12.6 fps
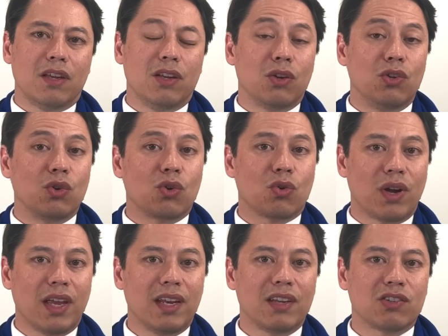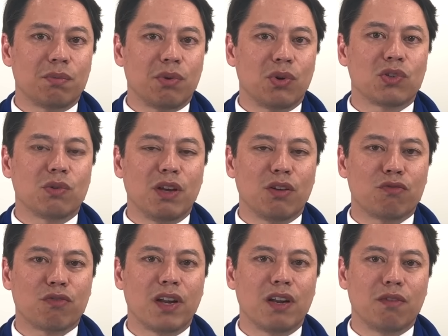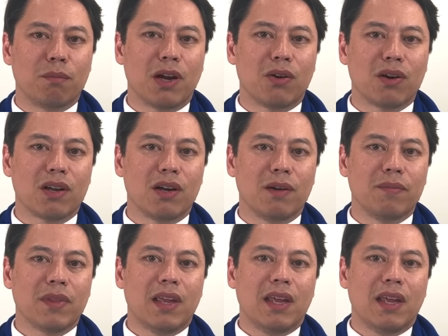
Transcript: You know, Ukraine is supposed to be a friend of America.